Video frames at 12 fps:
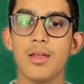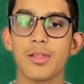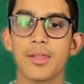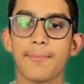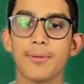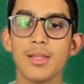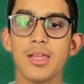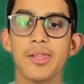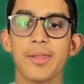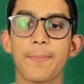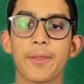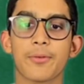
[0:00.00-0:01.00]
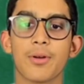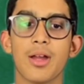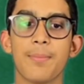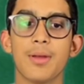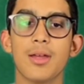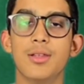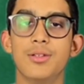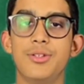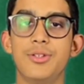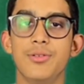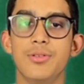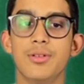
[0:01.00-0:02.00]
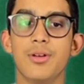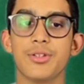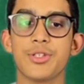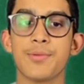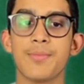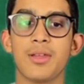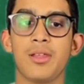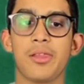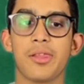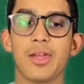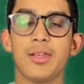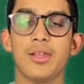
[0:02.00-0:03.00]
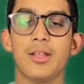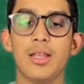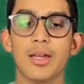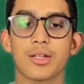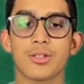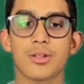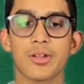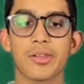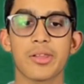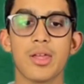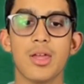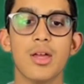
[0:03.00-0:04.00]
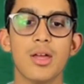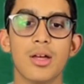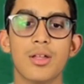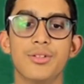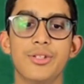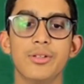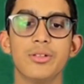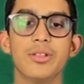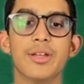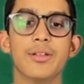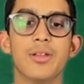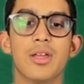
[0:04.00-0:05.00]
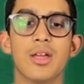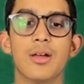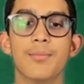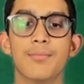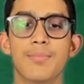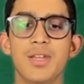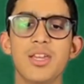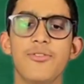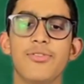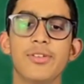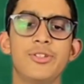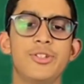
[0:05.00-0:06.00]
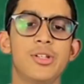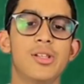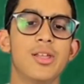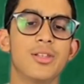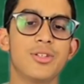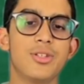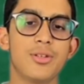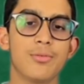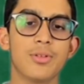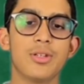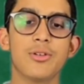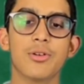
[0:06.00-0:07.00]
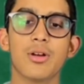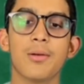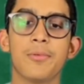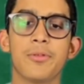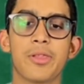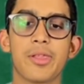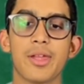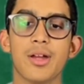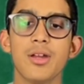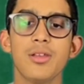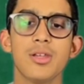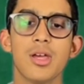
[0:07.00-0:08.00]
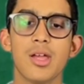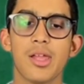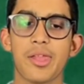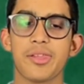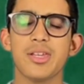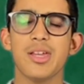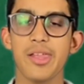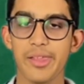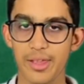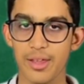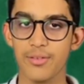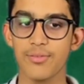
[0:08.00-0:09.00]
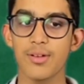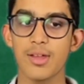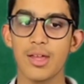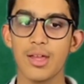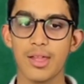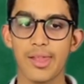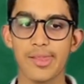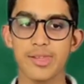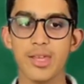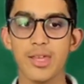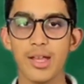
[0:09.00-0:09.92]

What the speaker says: So please subscribe and do not miss any lectures. Until then, be vigilant when you're outside, stay safe, stay